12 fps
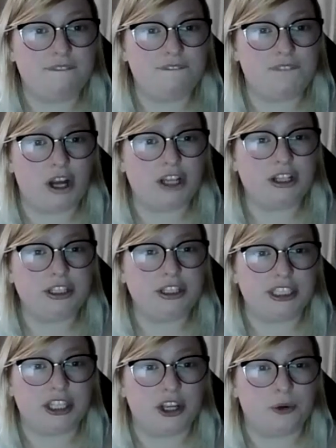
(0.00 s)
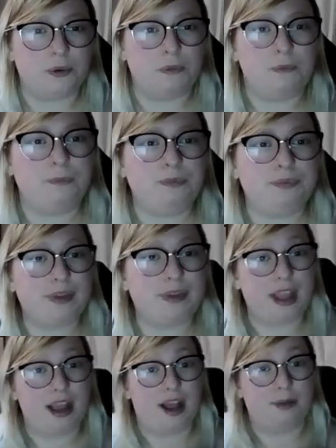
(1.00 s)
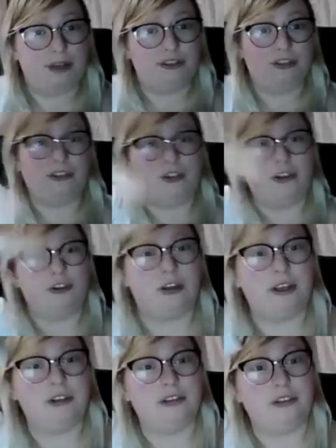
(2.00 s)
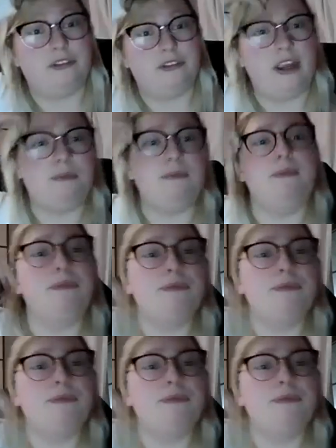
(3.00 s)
Fuck you. And she's gonna try to do the same.